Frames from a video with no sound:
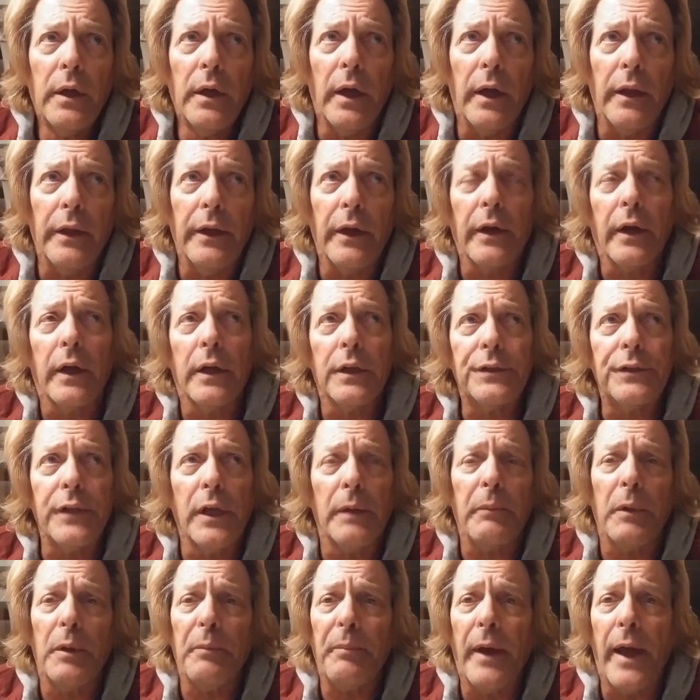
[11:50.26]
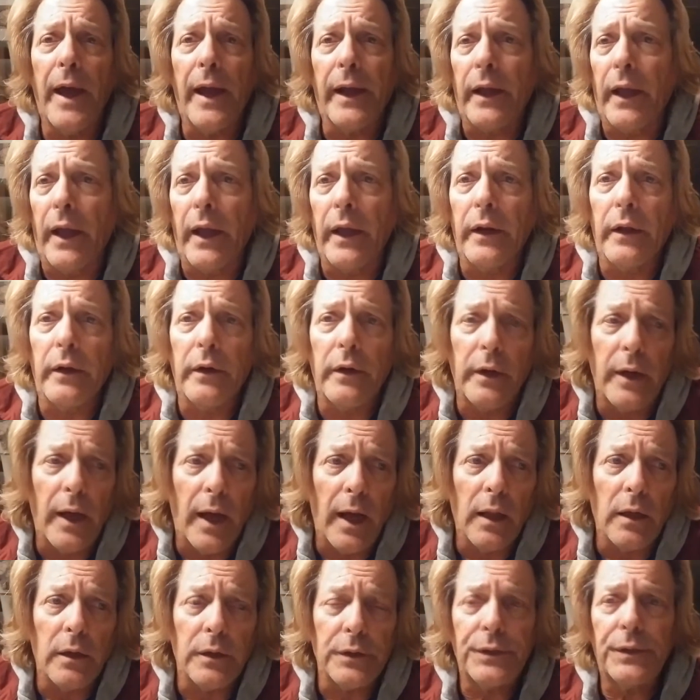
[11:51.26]
And they're going to send me back
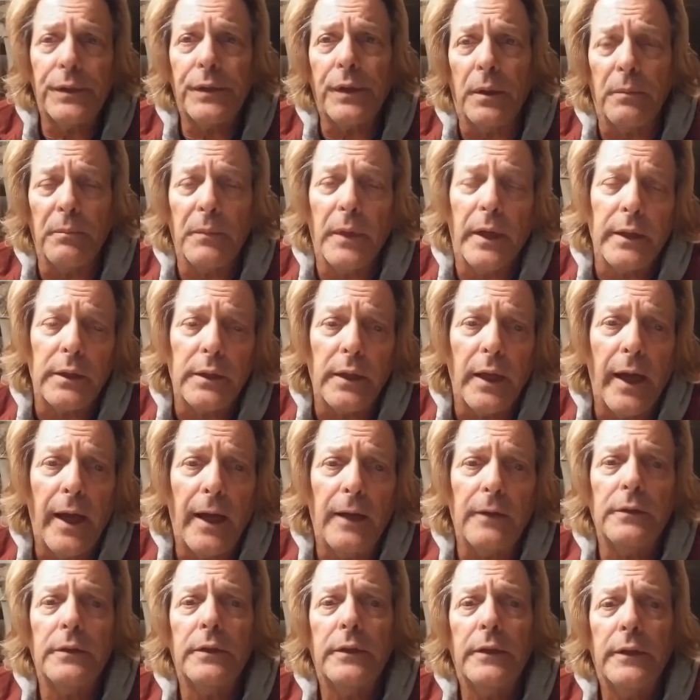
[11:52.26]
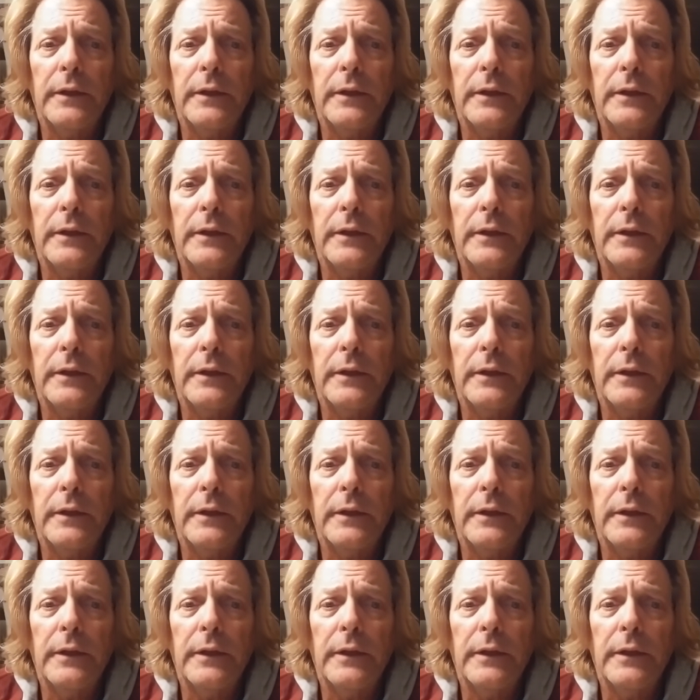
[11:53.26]
$800, something like that.